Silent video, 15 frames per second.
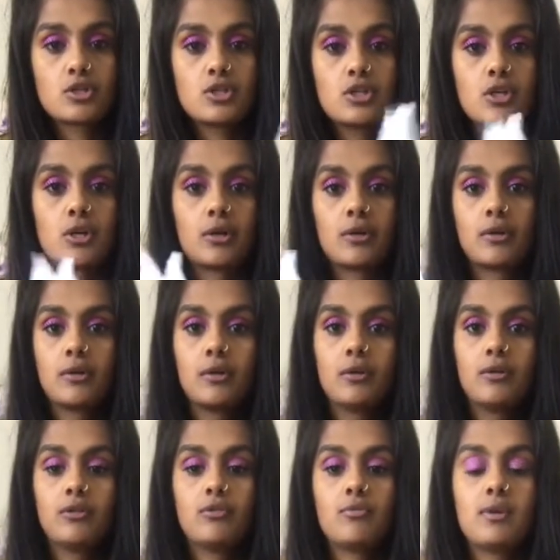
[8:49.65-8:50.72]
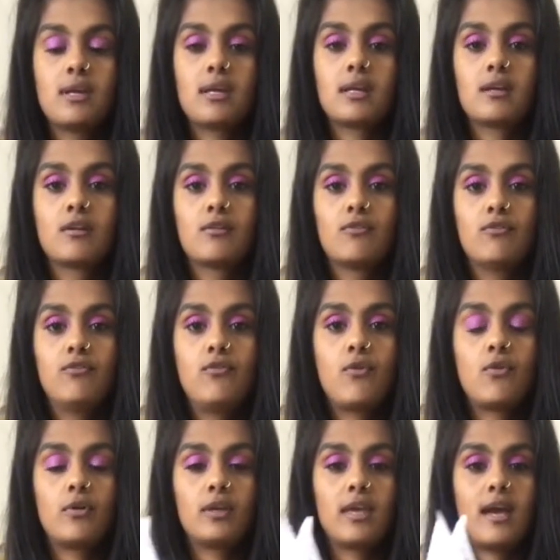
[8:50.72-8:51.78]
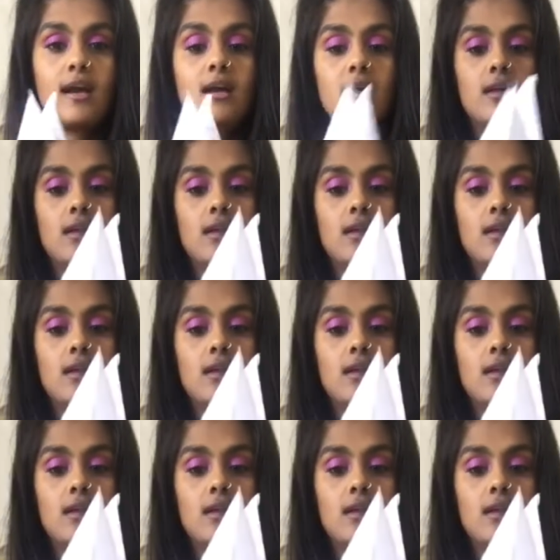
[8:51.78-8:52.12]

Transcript: 2, 3, 4, yeah?